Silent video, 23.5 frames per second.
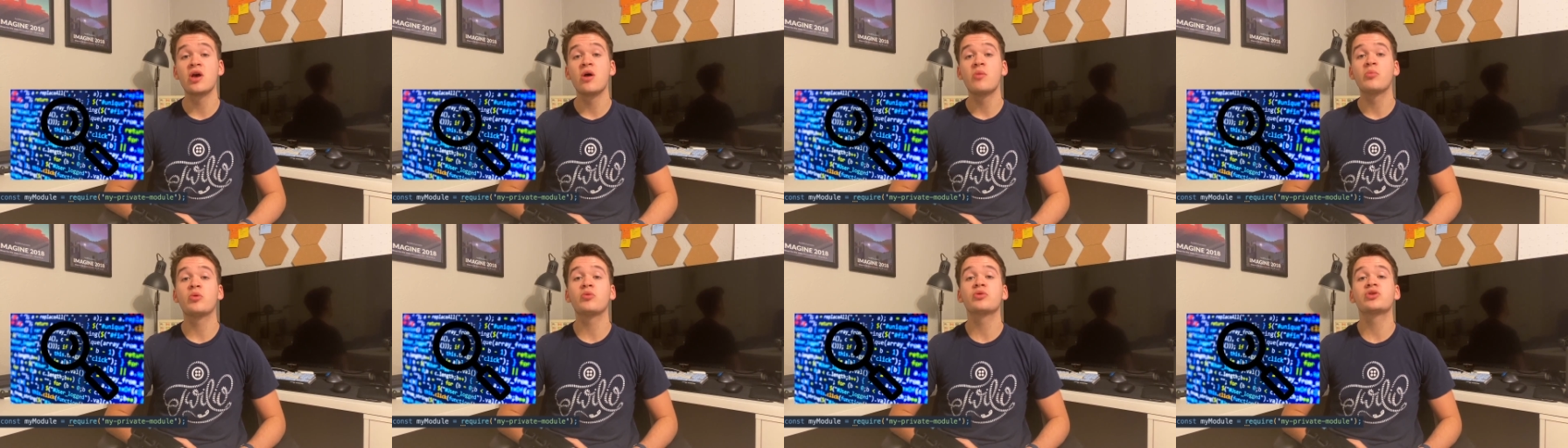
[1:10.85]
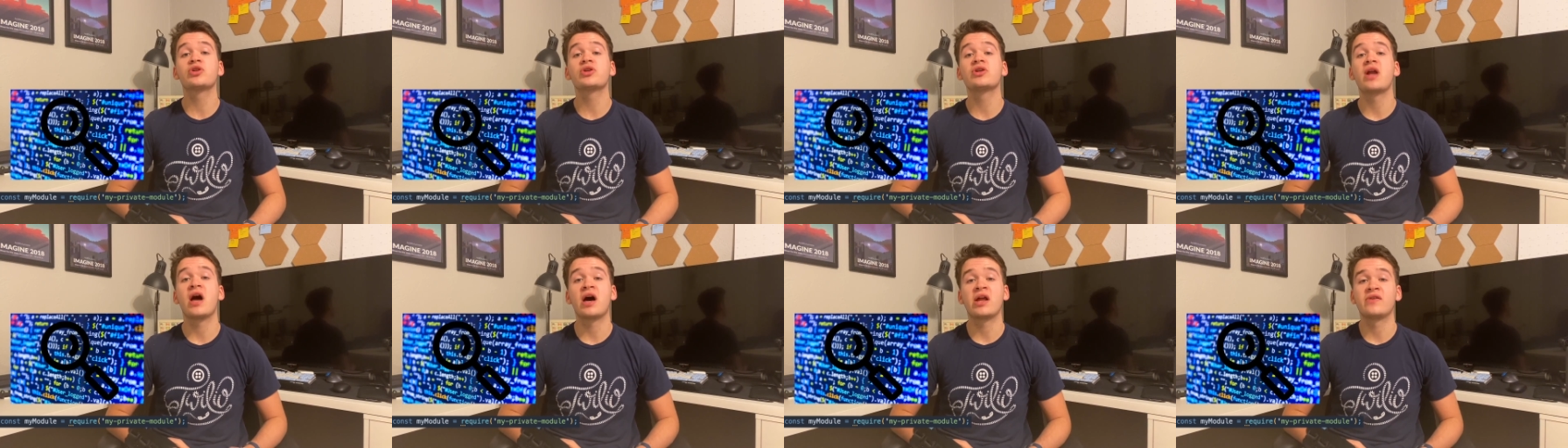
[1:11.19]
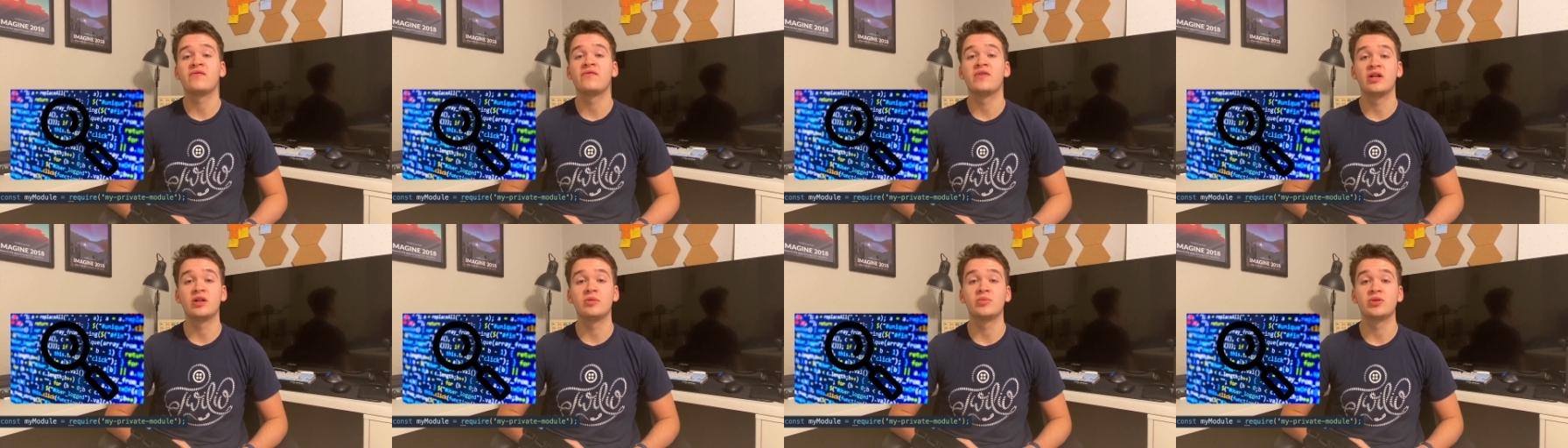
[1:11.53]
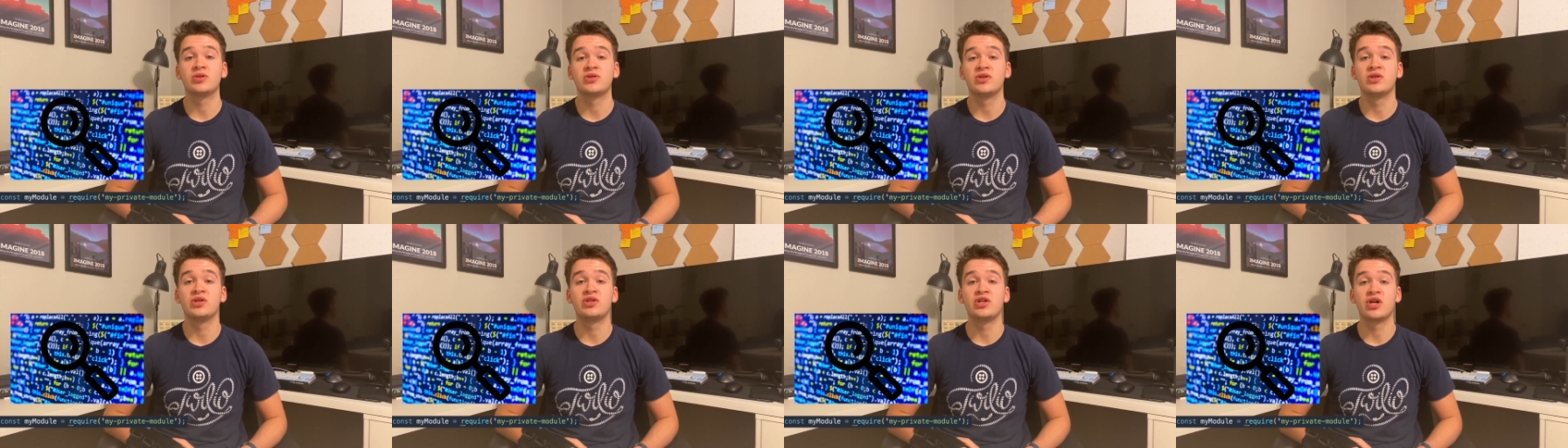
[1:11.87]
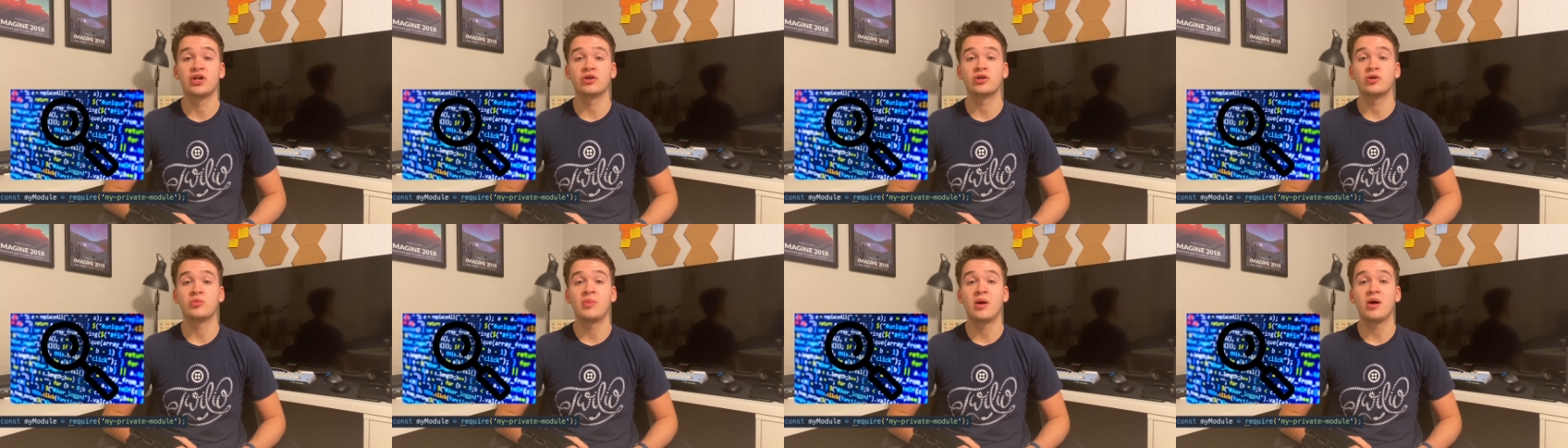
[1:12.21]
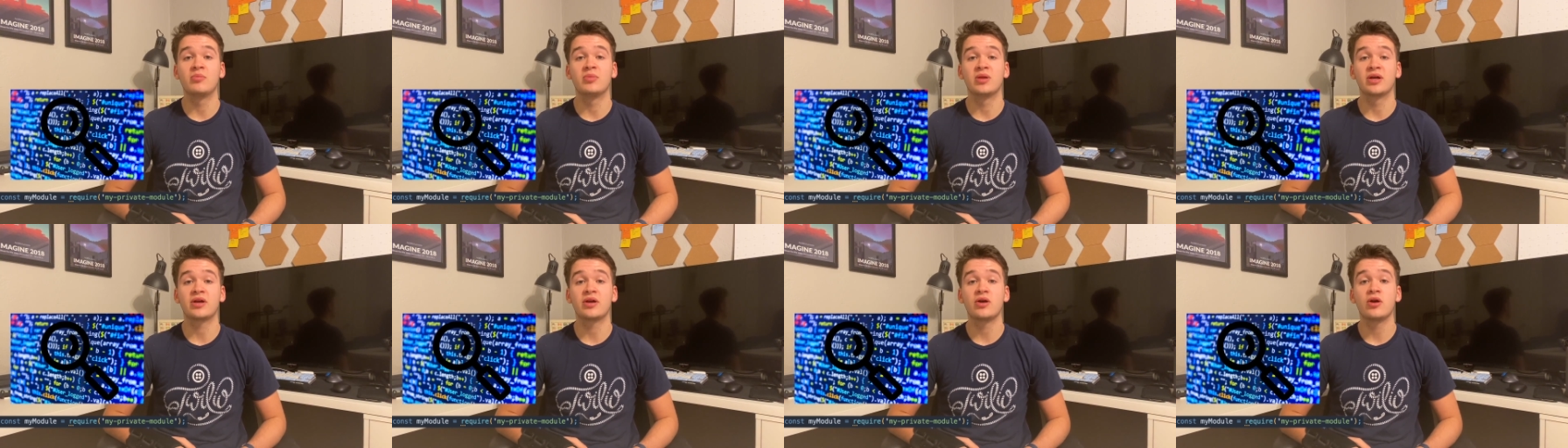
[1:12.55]
but which are not available to the general
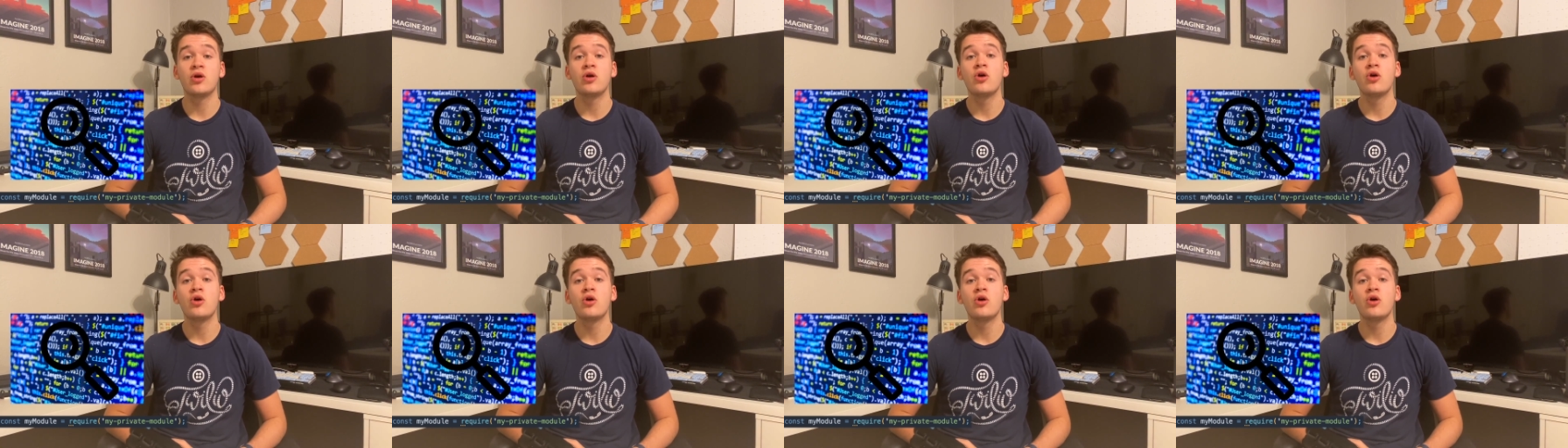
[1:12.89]
public.